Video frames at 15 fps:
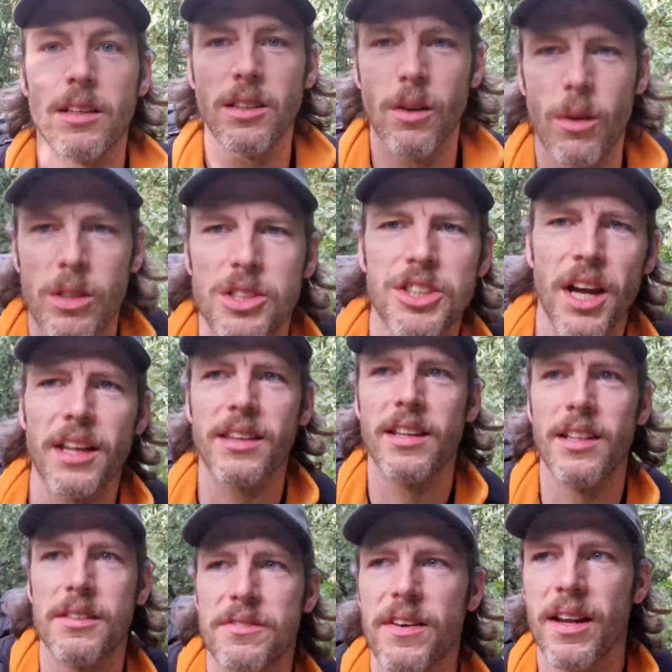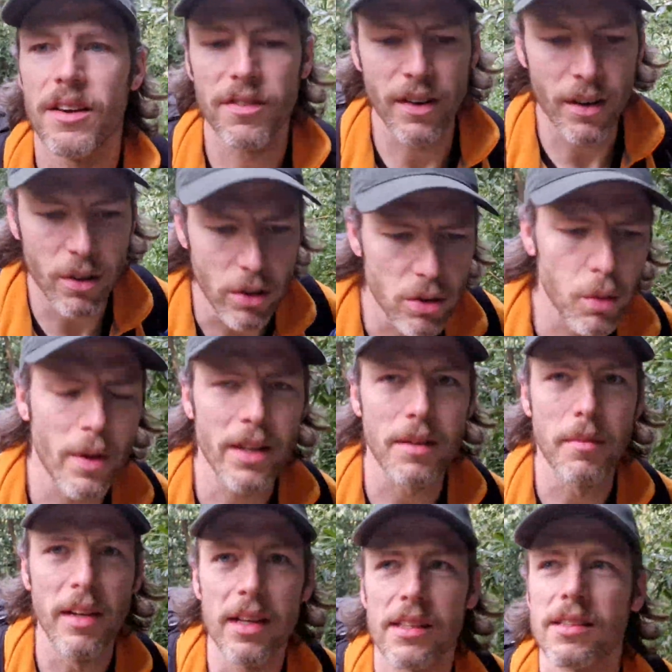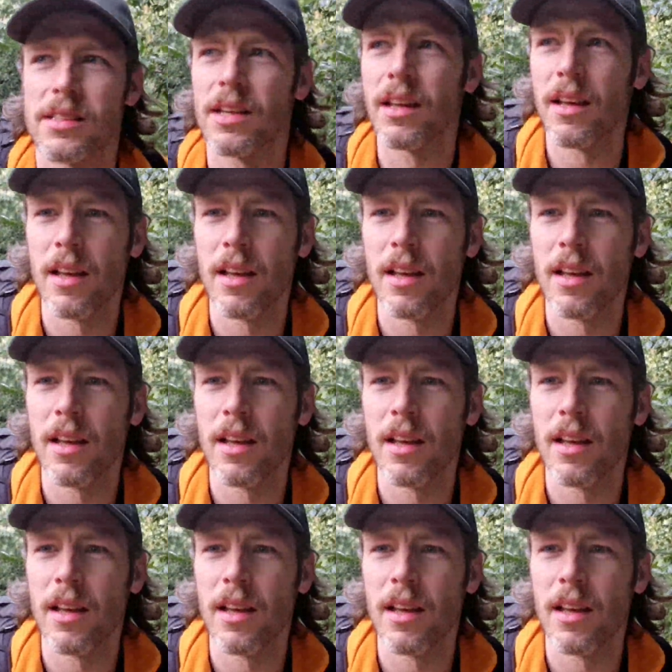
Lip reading: So I was chatting to this fella for a good 20 minutes.